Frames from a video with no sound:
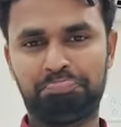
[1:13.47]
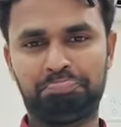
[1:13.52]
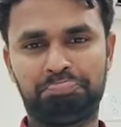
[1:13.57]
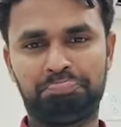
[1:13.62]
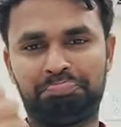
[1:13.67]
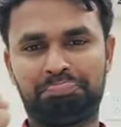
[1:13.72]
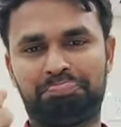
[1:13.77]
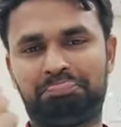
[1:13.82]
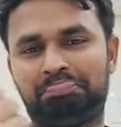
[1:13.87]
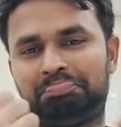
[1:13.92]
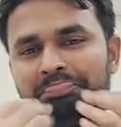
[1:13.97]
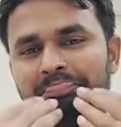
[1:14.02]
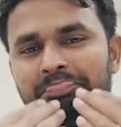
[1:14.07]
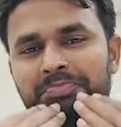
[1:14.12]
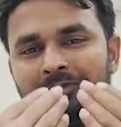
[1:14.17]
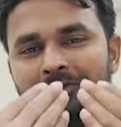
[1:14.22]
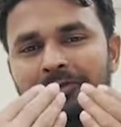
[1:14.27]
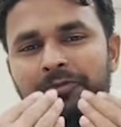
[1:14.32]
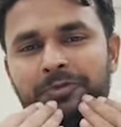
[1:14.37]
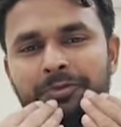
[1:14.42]

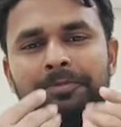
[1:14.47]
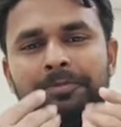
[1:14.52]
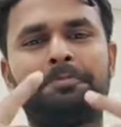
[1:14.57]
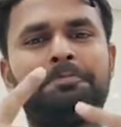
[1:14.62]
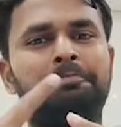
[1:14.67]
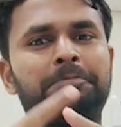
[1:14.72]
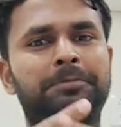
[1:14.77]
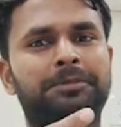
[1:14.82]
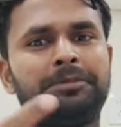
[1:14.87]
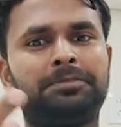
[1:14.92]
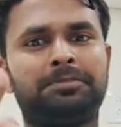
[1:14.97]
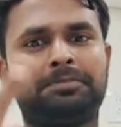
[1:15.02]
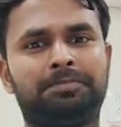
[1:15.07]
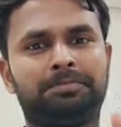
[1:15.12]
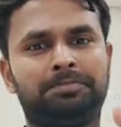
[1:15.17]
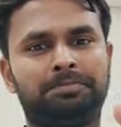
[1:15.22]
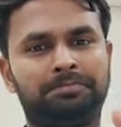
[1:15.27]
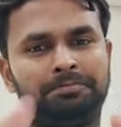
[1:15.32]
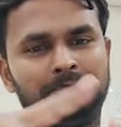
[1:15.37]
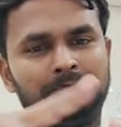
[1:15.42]

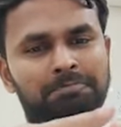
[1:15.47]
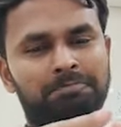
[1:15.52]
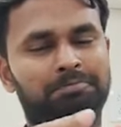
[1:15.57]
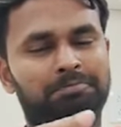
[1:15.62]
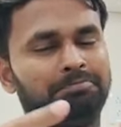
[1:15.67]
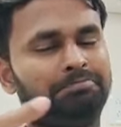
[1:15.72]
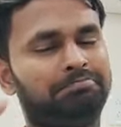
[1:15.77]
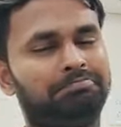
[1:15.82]
Nothing is said.